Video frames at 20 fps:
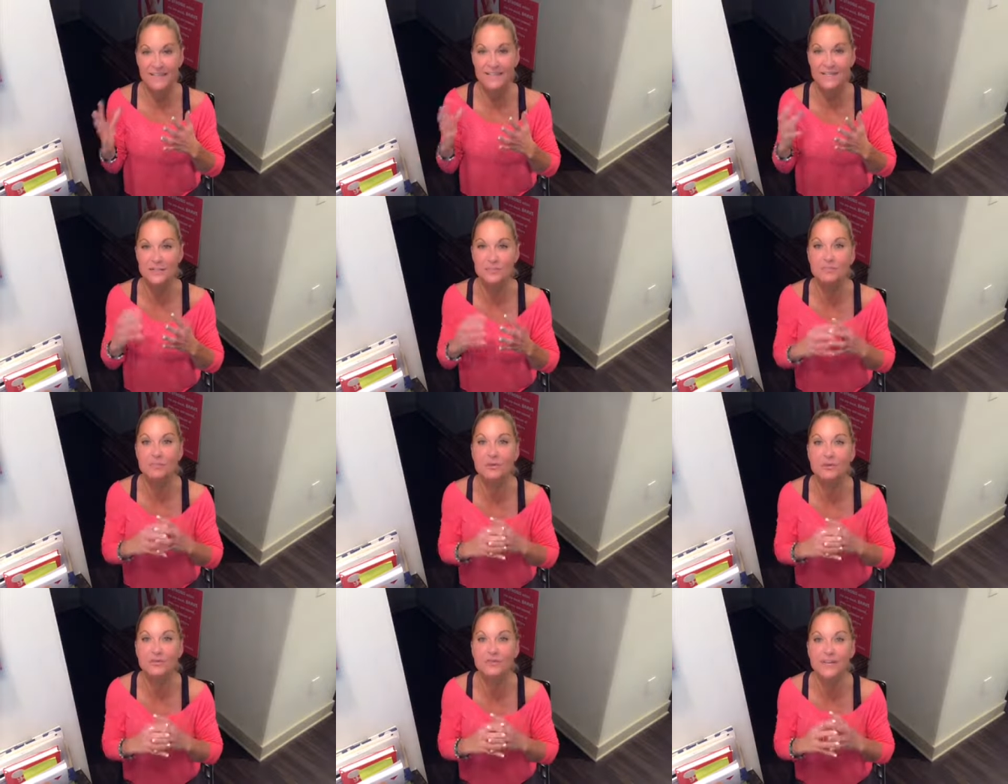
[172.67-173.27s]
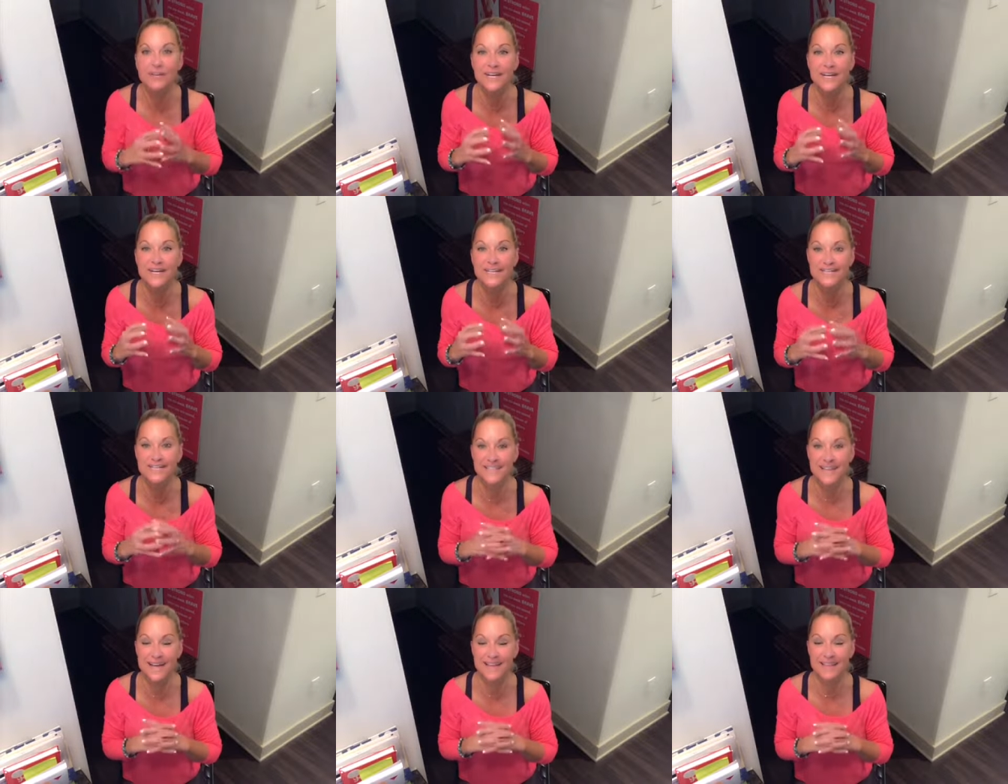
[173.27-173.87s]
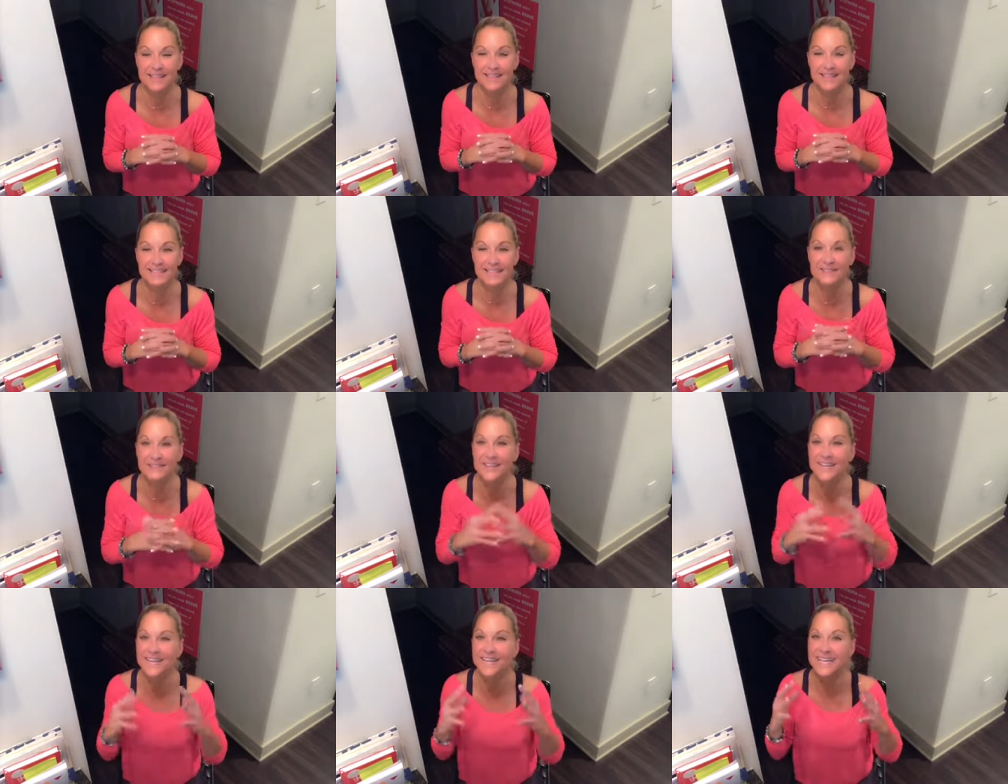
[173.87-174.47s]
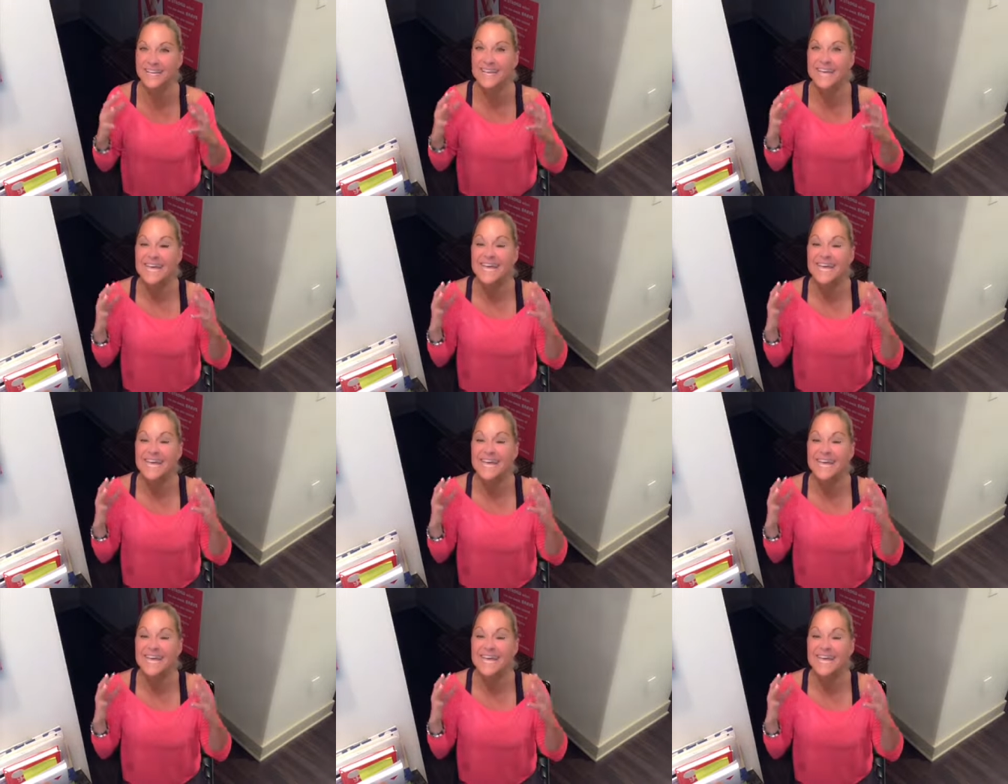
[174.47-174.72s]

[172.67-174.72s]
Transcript: It is proven, it is scientific,